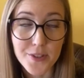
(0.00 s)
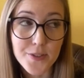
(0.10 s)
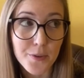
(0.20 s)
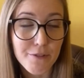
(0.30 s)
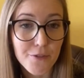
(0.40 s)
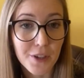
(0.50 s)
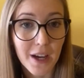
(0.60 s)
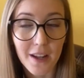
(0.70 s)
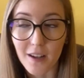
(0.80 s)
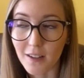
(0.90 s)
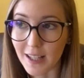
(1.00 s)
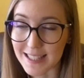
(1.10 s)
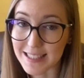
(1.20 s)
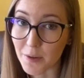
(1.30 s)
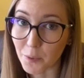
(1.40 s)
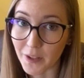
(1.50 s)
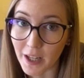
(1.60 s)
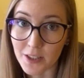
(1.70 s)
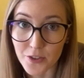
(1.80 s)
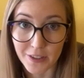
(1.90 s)
so if you get less than
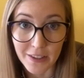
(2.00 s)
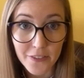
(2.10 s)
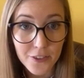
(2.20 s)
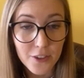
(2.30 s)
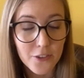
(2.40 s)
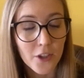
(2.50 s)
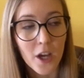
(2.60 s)
100 answers,